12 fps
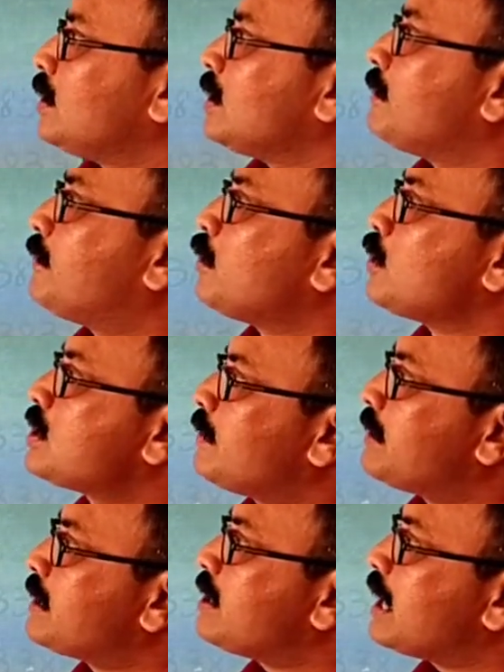The force of
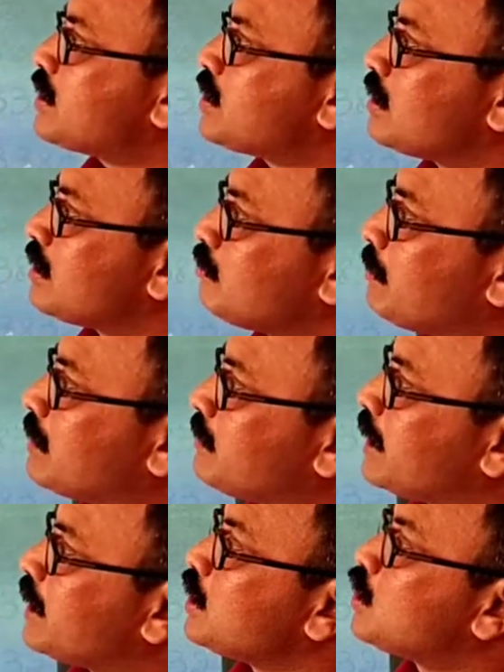attraction
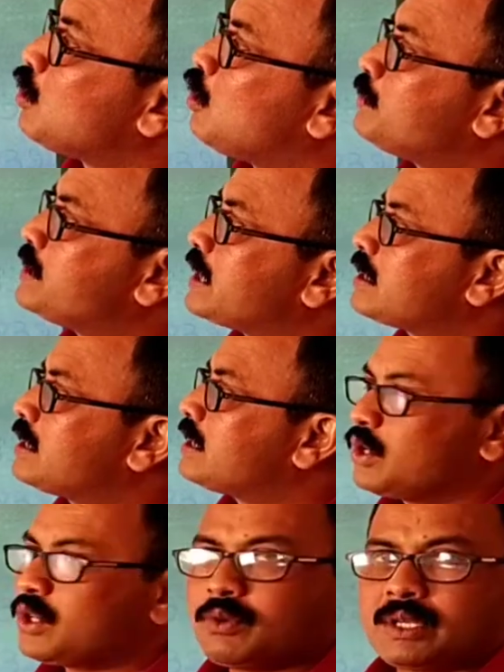between any two objects in
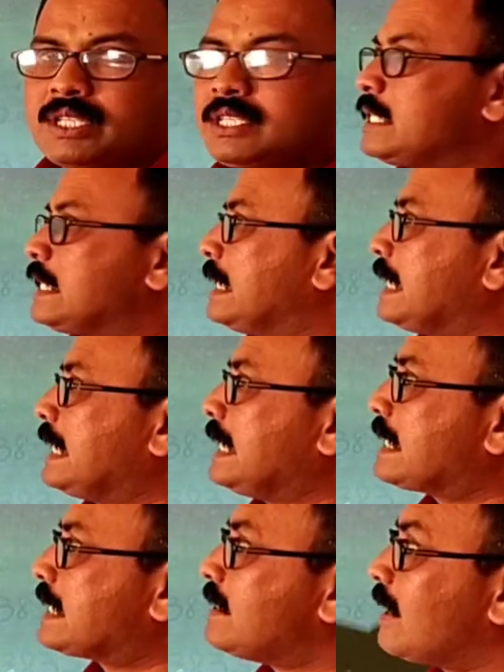the universe
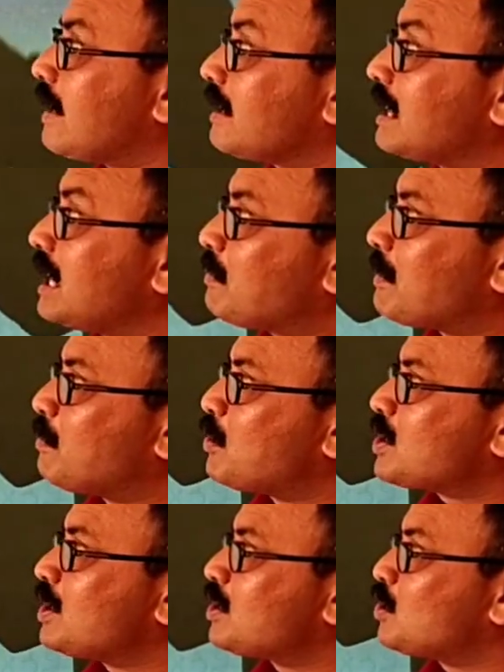is directly
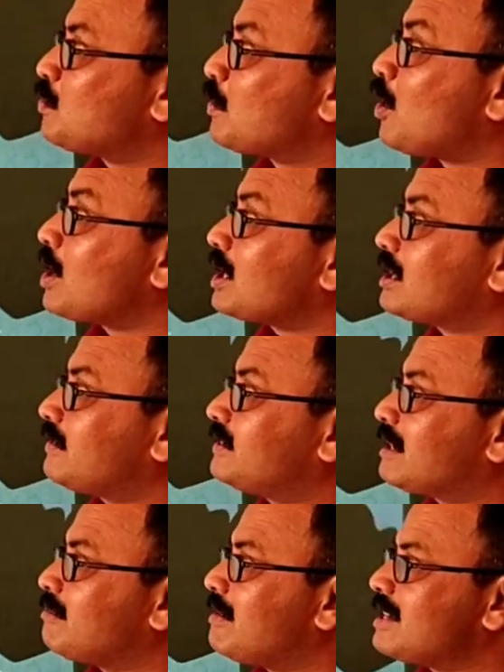proportional to product of
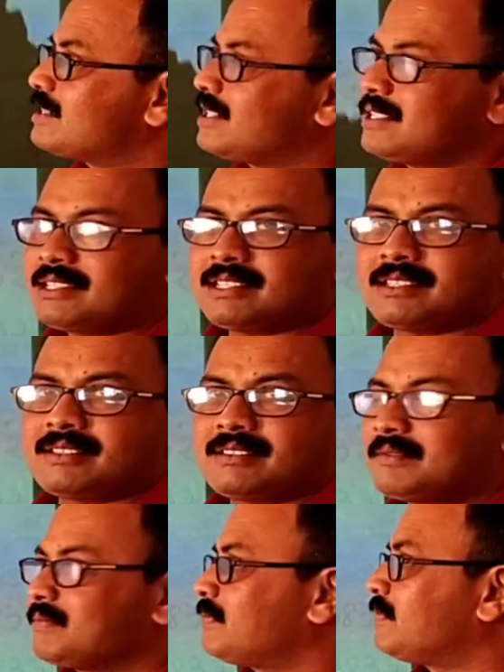their masses,
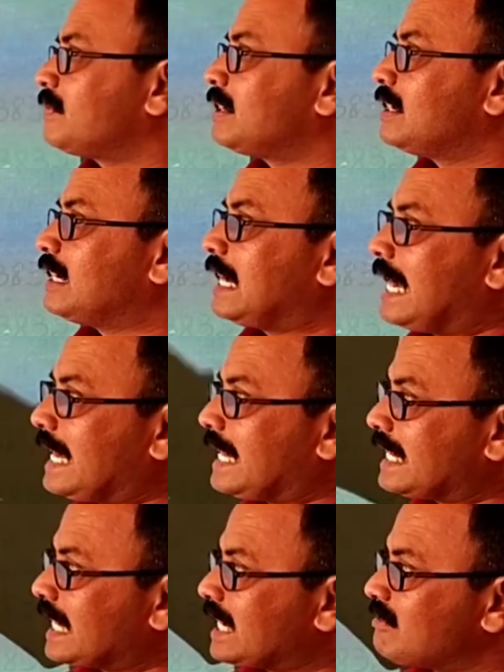
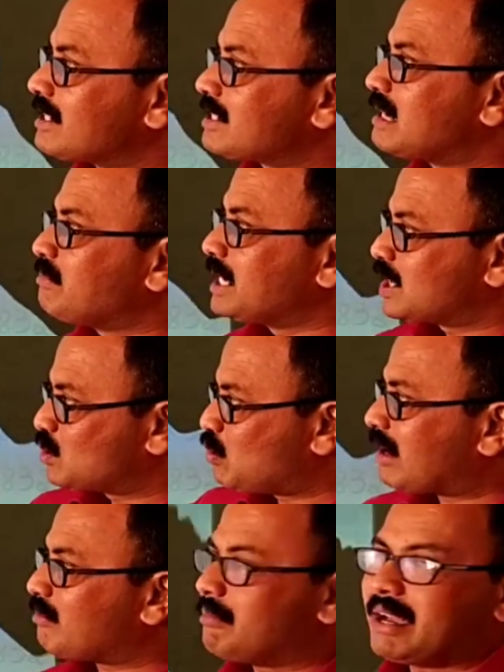and inversely means
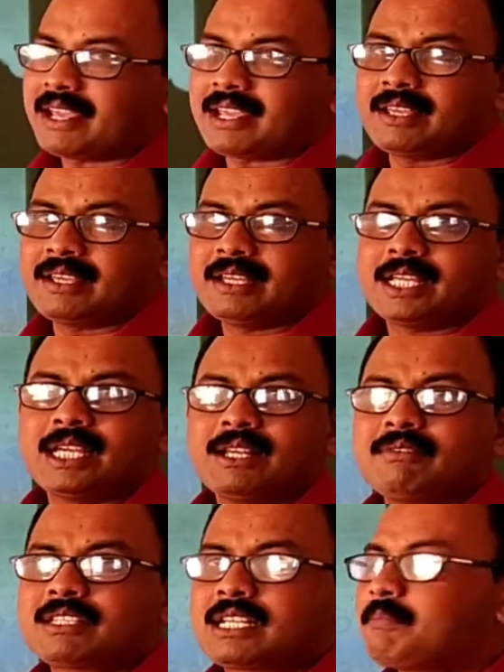1 by
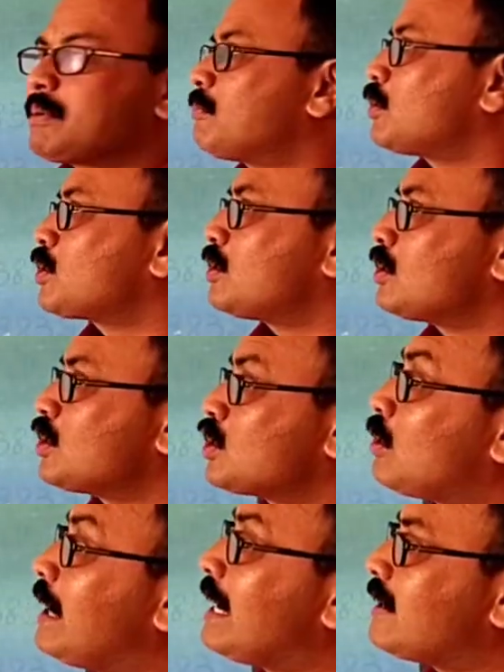inversely proportional to
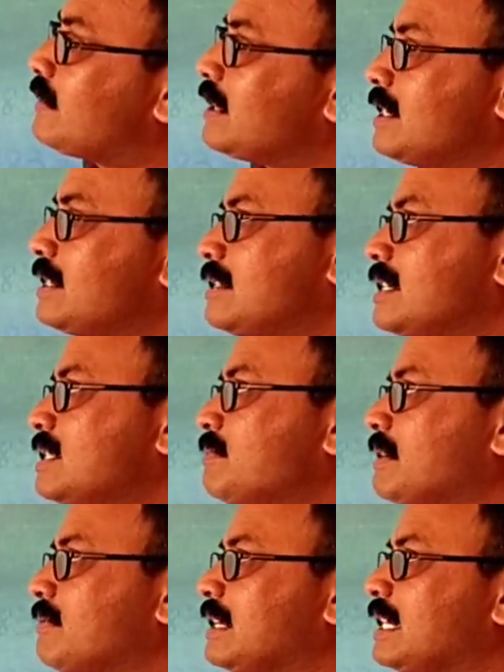square of the distance
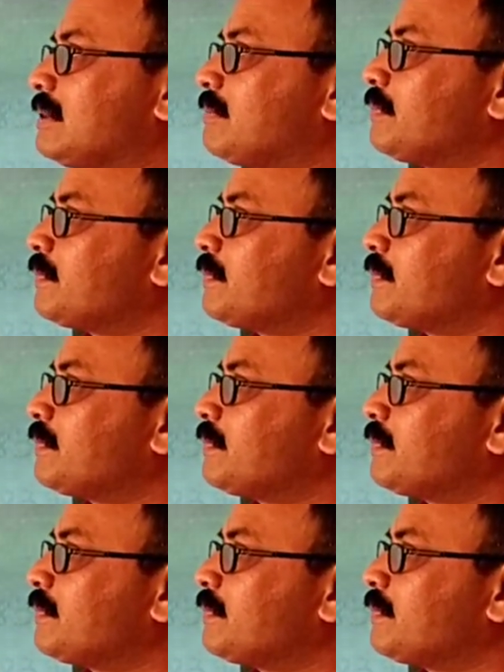between them.